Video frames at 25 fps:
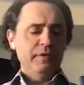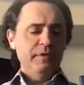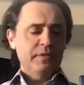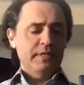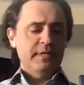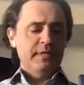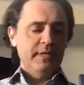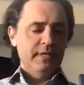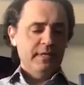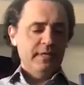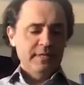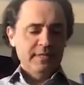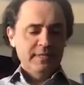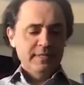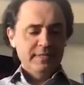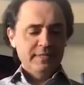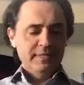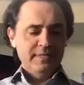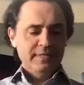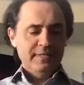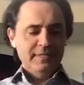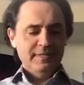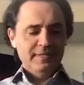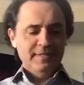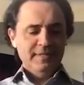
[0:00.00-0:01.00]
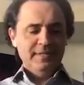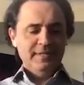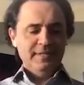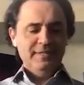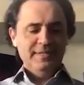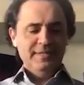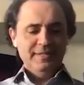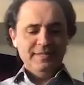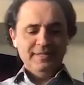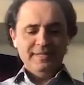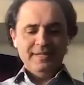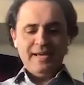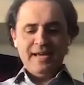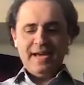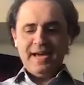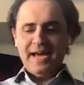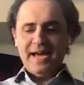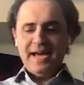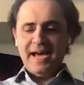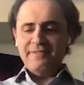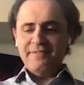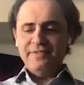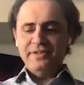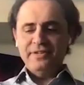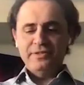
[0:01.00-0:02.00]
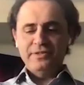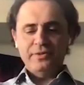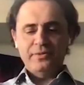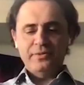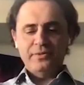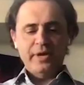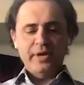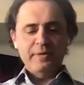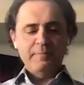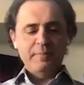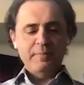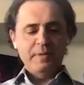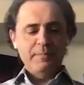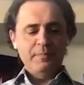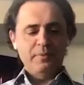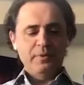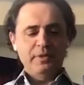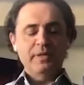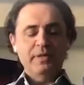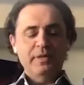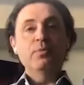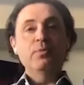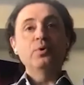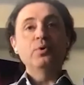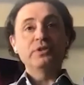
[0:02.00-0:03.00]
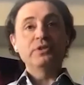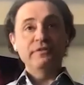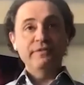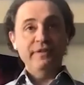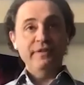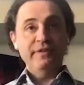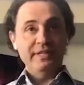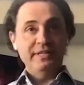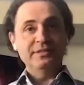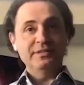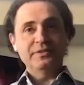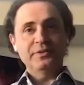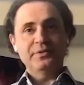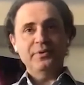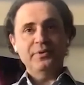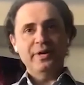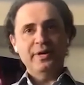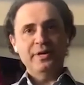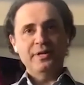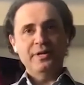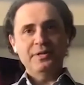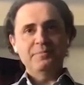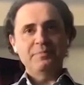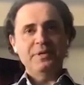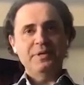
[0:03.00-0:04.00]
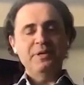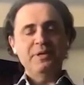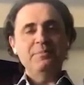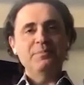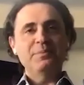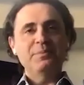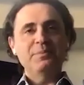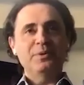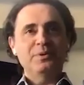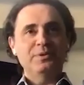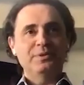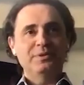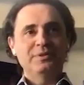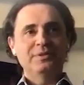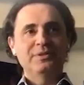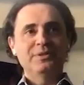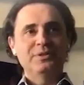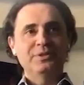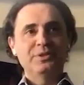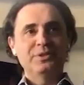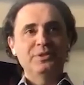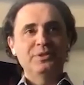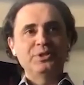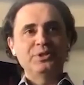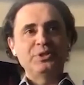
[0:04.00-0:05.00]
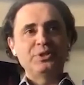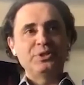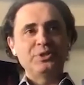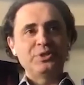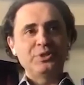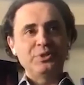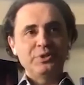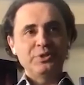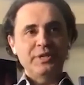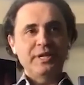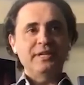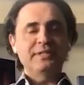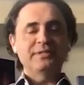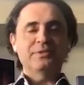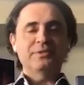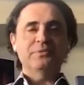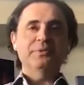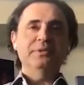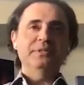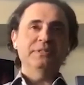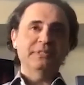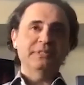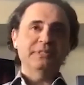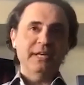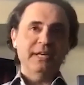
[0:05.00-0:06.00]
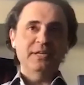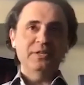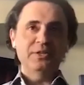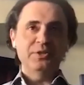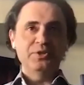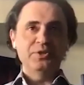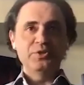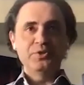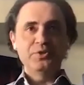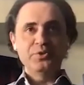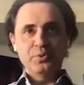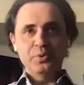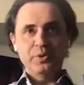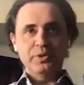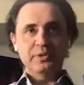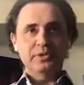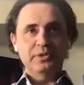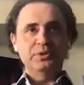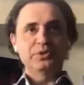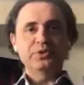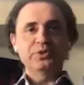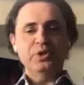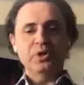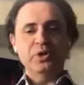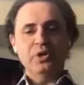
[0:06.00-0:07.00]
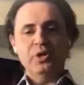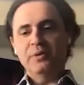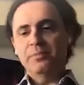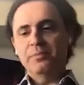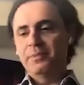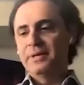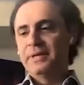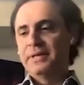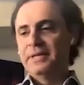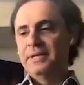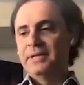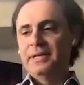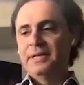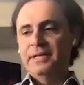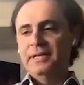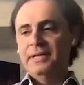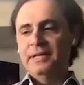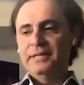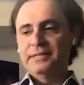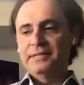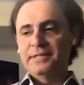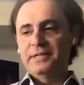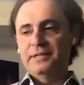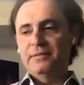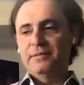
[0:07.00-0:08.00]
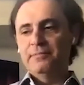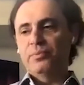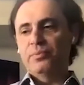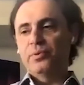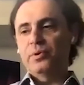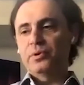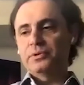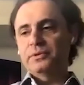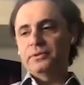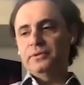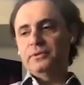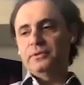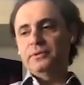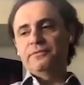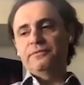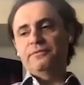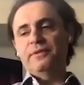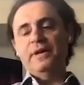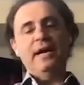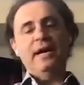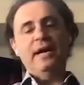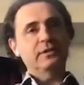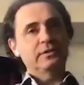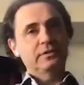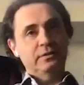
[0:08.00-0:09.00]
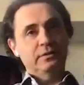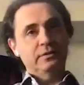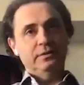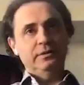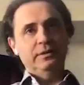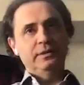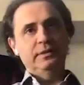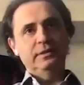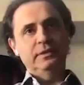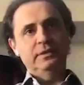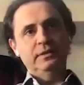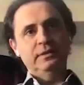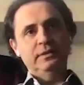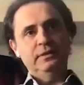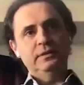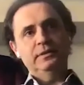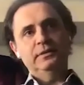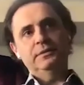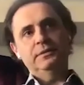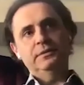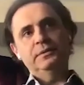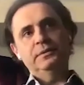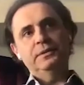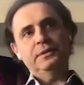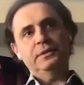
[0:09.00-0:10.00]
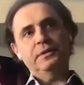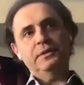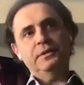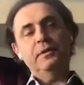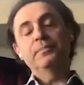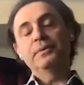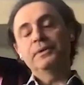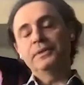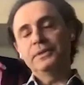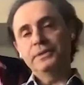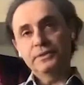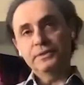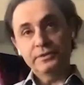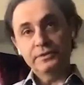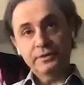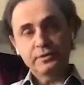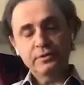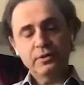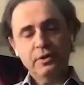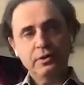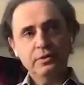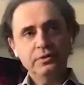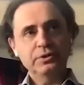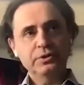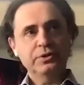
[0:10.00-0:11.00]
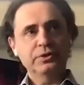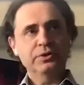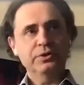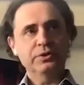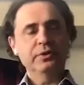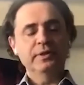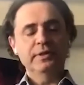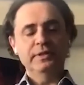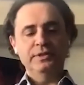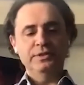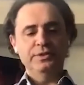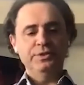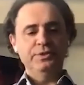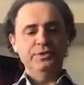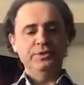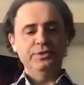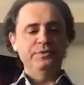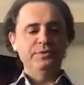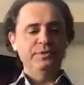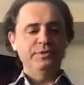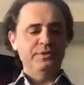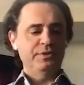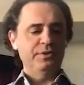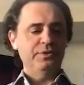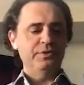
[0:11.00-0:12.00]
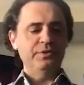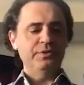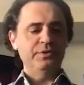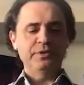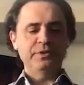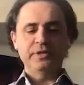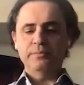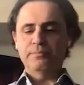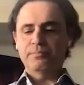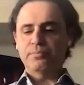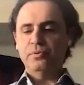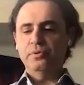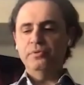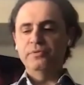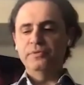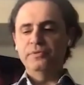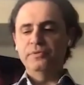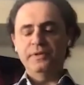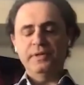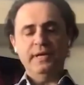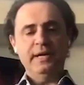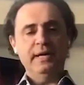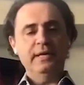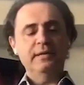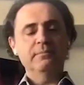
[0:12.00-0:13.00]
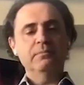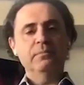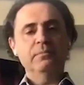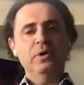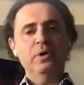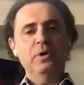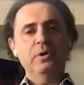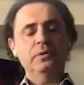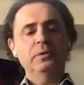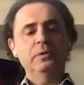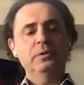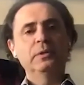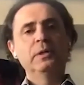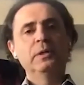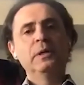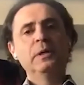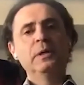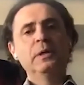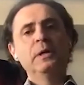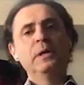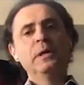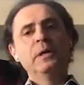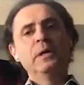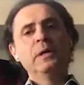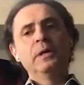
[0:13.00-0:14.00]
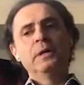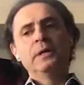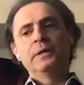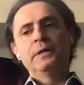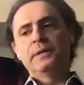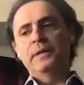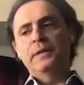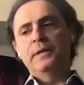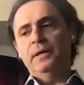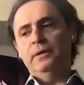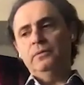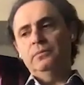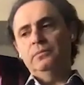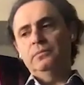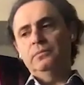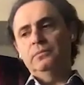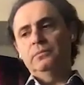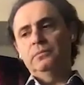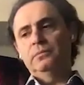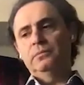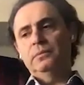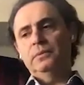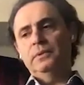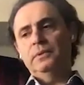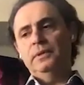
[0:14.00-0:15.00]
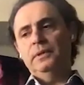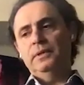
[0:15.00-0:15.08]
Obviously, having the right people and motivating the right people to take the risk and doing the job is an important factor in the company's culture, and you've certainly proven that model. Now,